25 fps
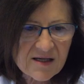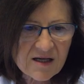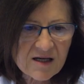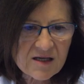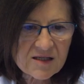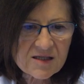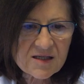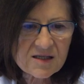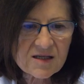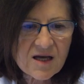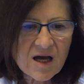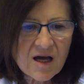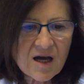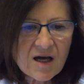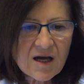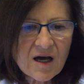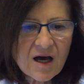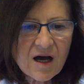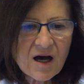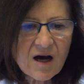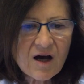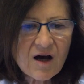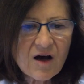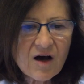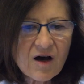thus,
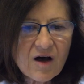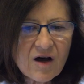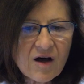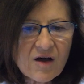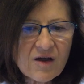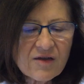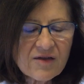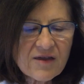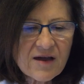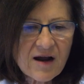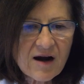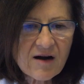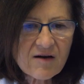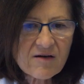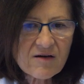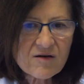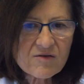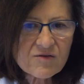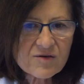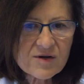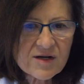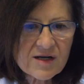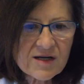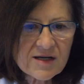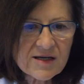they are
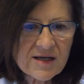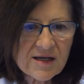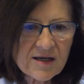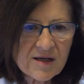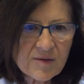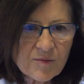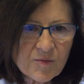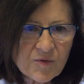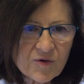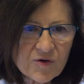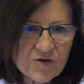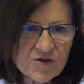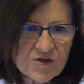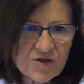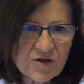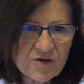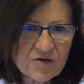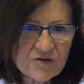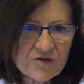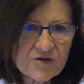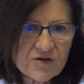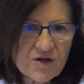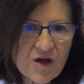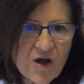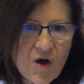really
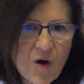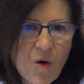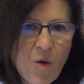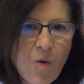important.